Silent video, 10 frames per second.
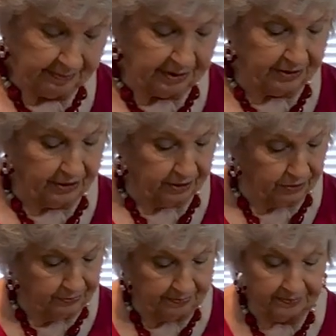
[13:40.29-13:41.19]
but
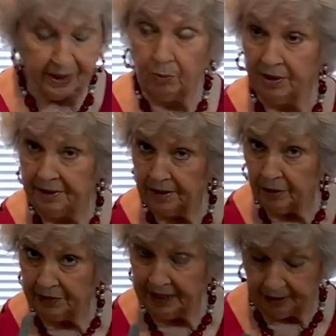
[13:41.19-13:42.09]
no, they wanted to
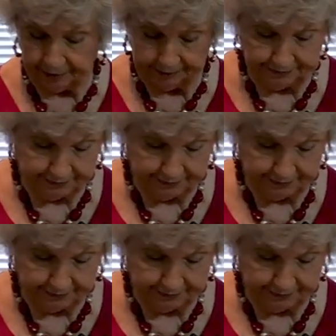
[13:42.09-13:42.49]
go there.